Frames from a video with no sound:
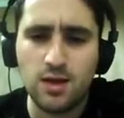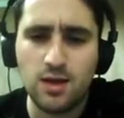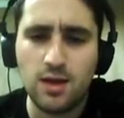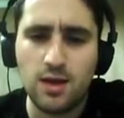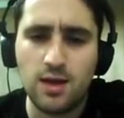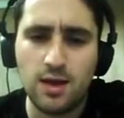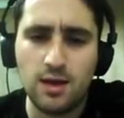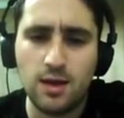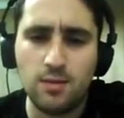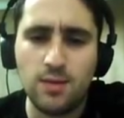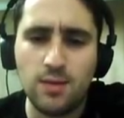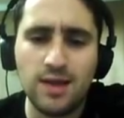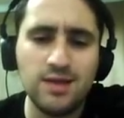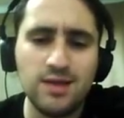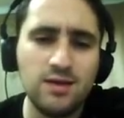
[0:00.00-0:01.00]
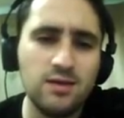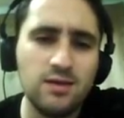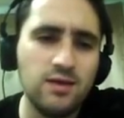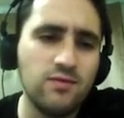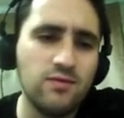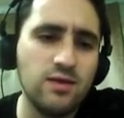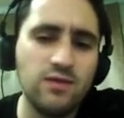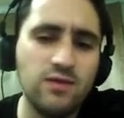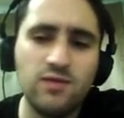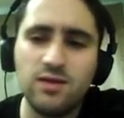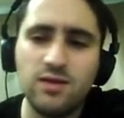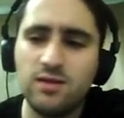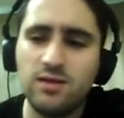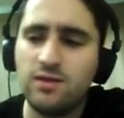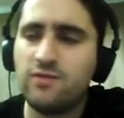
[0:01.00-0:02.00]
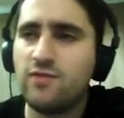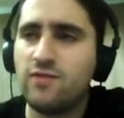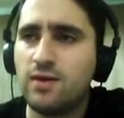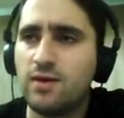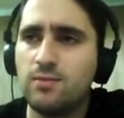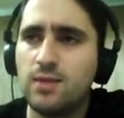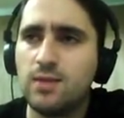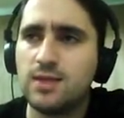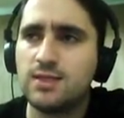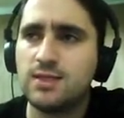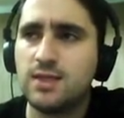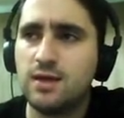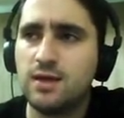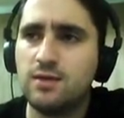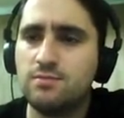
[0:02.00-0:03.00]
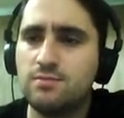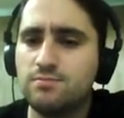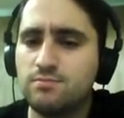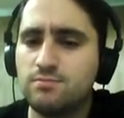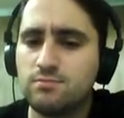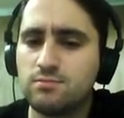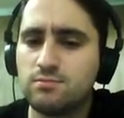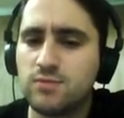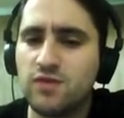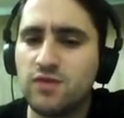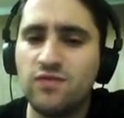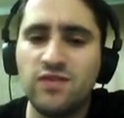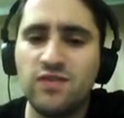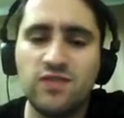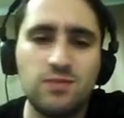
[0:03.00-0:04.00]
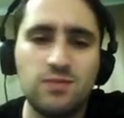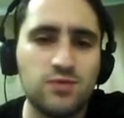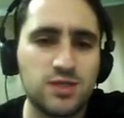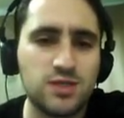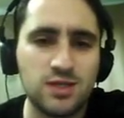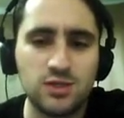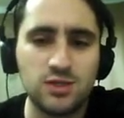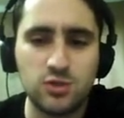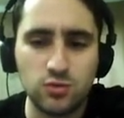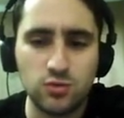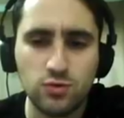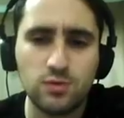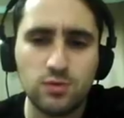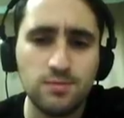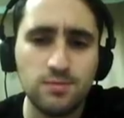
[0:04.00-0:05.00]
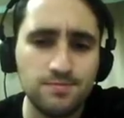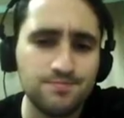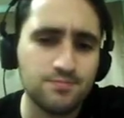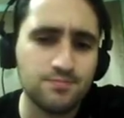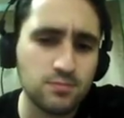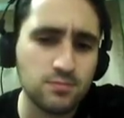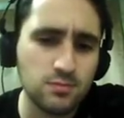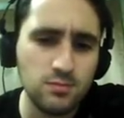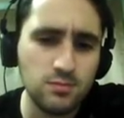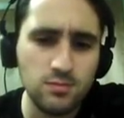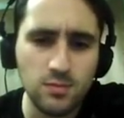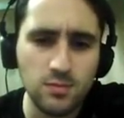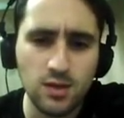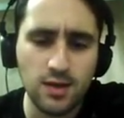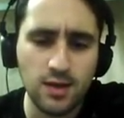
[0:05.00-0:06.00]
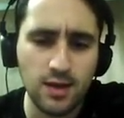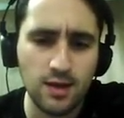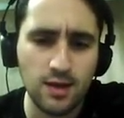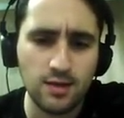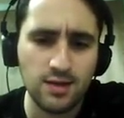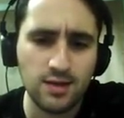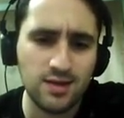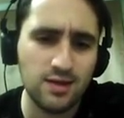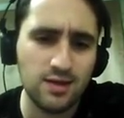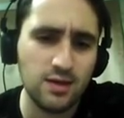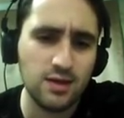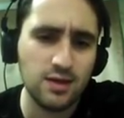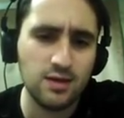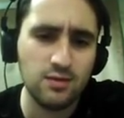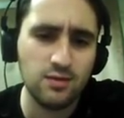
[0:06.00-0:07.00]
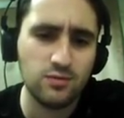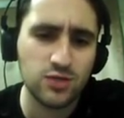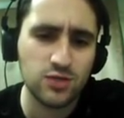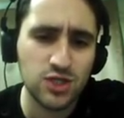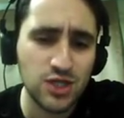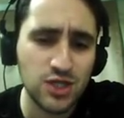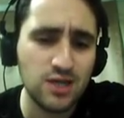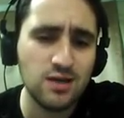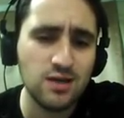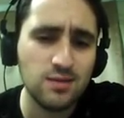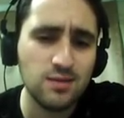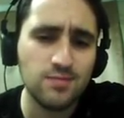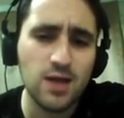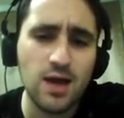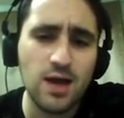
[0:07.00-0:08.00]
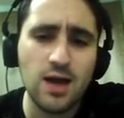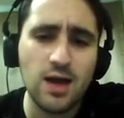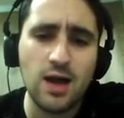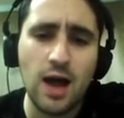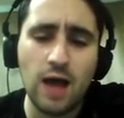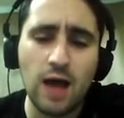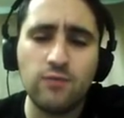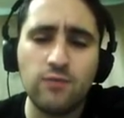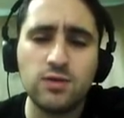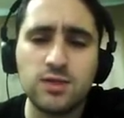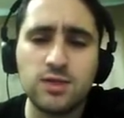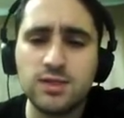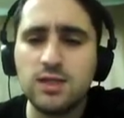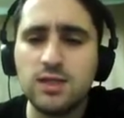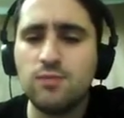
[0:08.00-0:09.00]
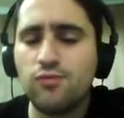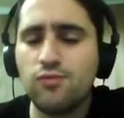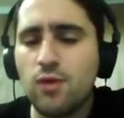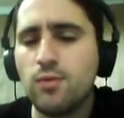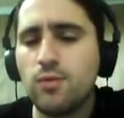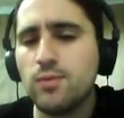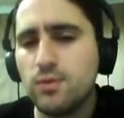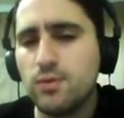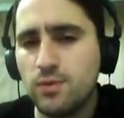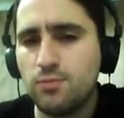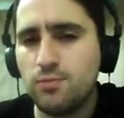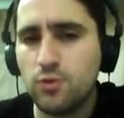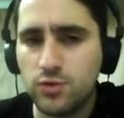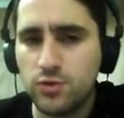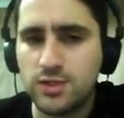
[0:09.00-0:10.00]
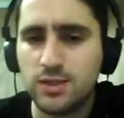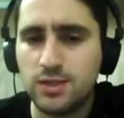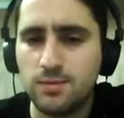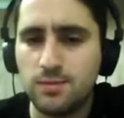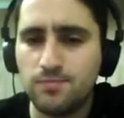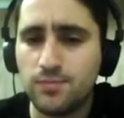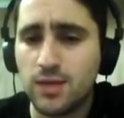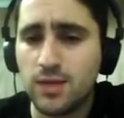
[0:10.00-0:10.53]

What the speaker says: and even if I'm, let's say, 50% sure that he was cheating, I will still probably report him.